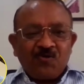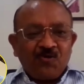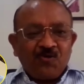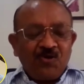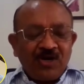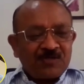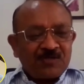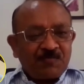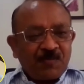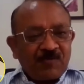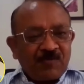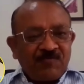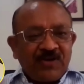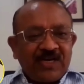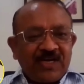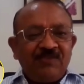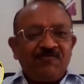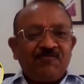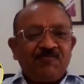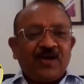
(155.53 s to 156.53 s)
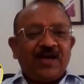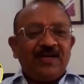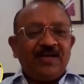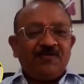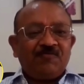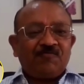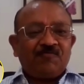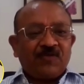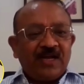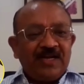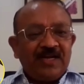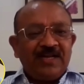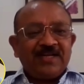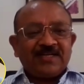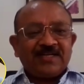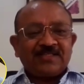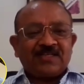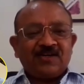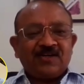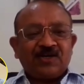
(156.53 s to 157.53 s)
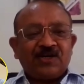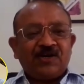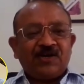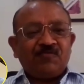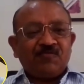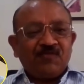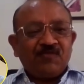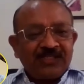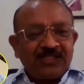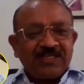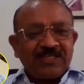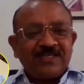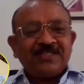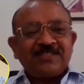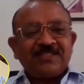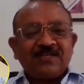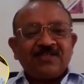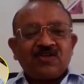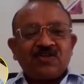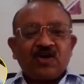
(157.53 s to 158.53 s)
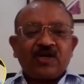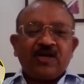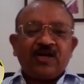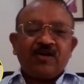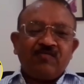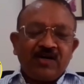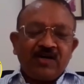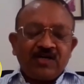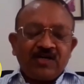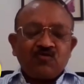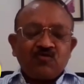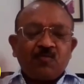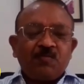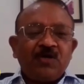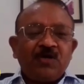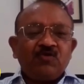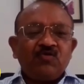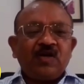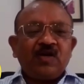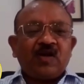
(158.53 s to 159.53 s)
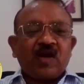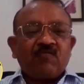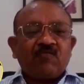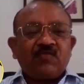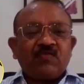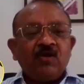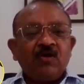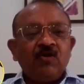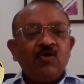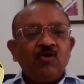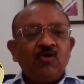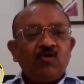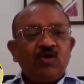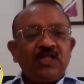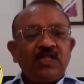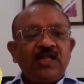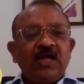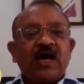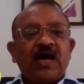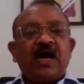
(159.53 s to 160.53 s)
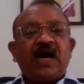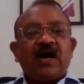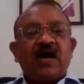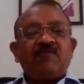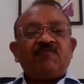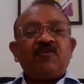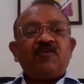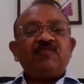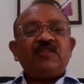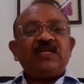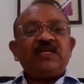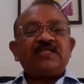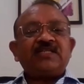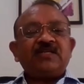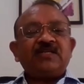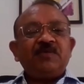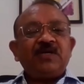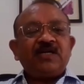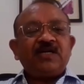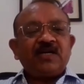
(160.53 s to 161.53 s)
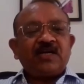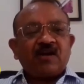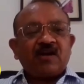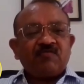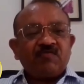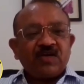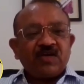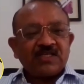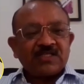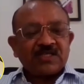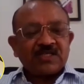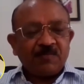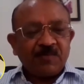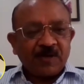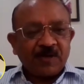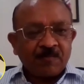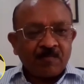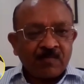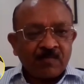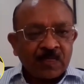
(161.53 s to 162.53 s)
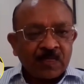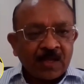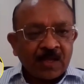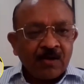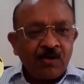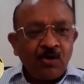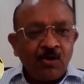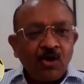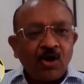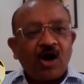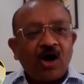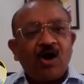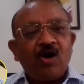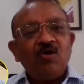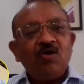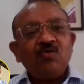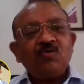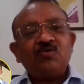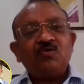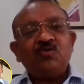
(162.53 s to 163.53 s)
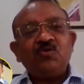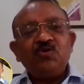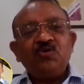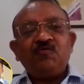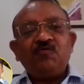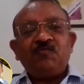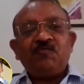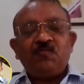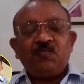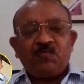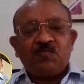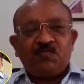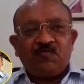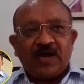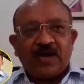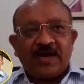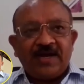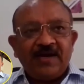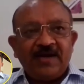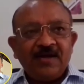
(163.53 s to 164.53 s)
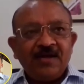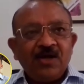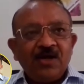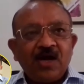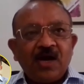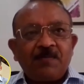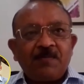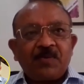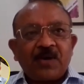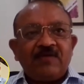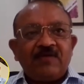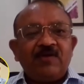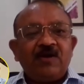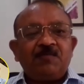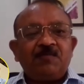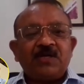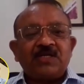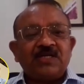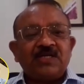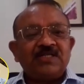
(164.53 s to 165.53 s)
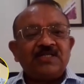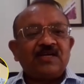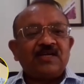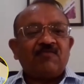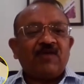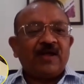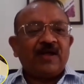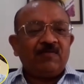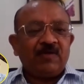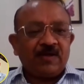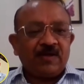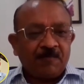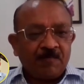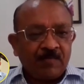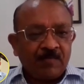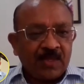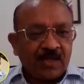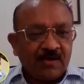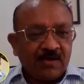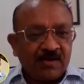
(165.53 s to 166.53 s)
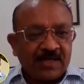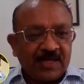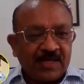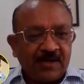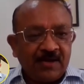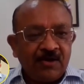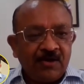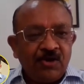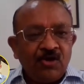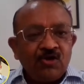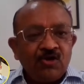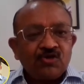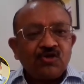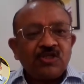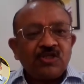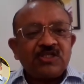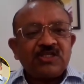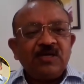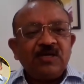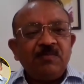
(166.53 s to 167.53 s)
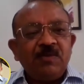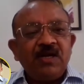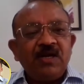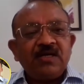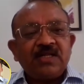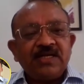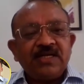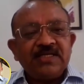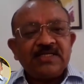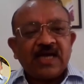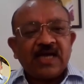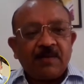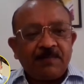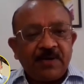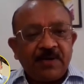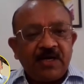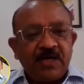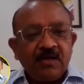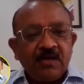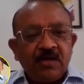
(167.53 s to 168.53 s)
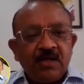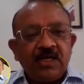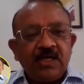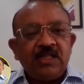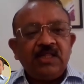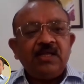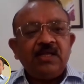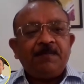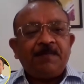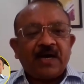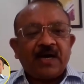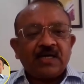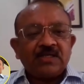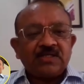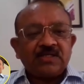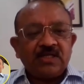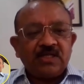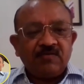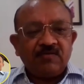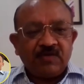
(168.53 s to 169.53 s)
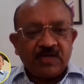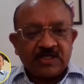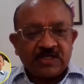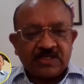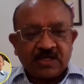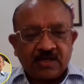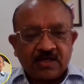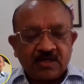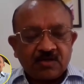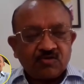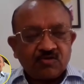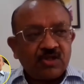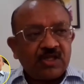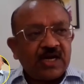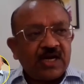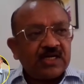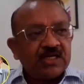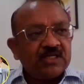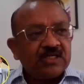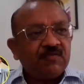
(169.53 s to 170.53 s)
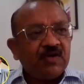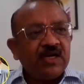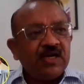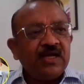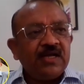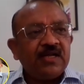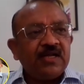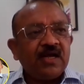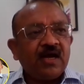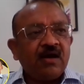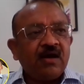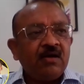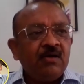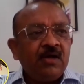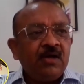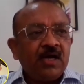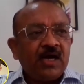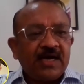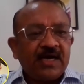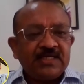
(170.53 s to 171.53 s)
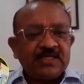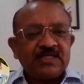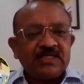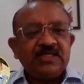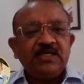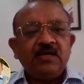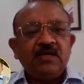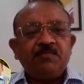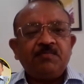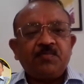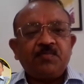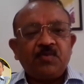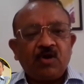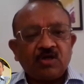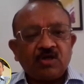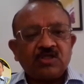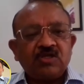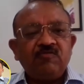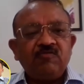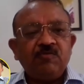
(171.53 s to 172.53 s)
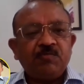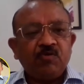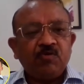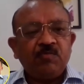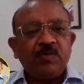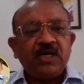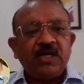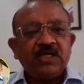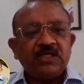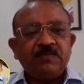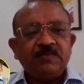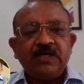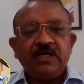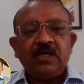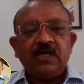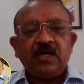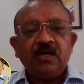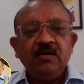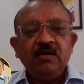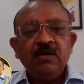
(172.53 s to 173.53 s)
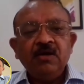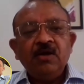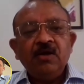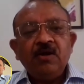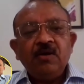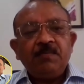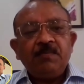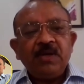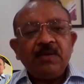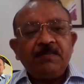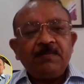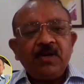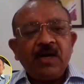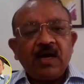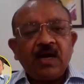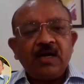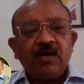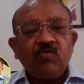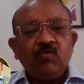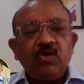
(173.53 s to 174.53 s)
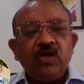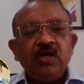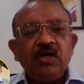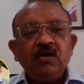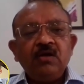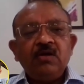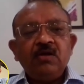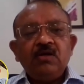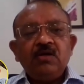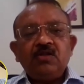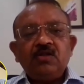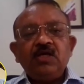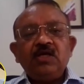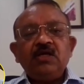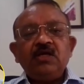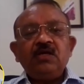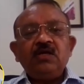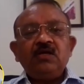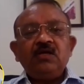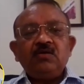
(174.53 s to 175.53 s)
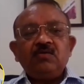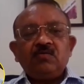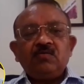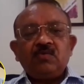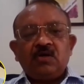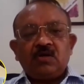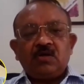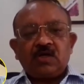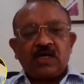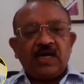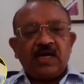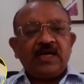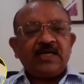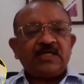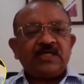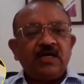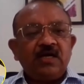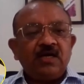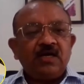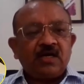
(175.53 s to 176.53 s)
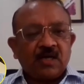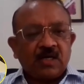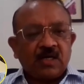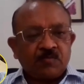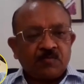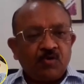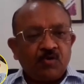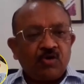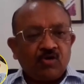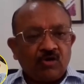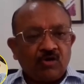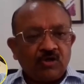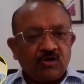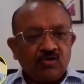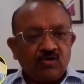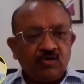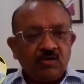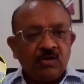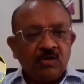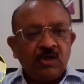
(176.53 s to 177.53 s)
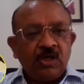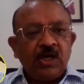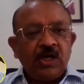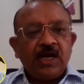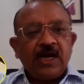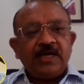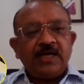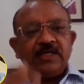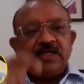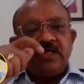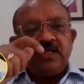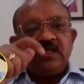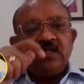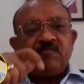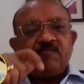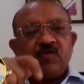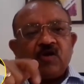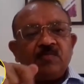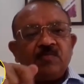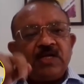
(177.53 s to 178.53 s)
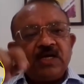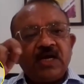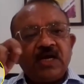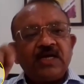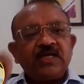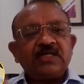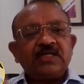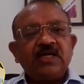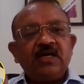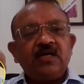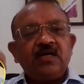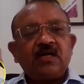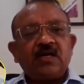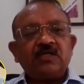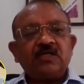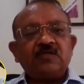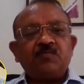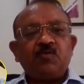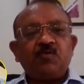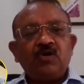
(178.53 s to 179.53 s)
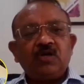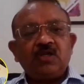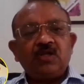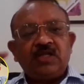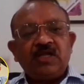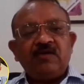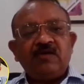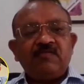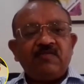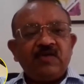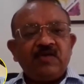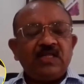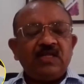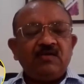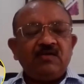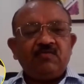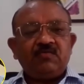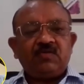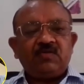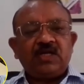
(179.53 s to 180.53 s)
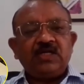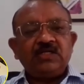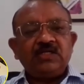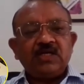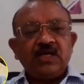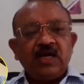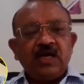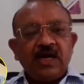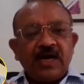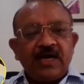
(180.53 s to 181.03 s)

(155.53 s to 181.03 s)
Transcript: Road is perfectly finely constructed. Once it is constructed, when it is open to the traffic, only the half of the estimated traffic is coming. How do you find a private person surviving? Okay, so similar things happened in the past in the waste sector. So that is one area I see lots of improvement has been done. People are doing the collection and transport also. And then from the collection and transport, they weigh the things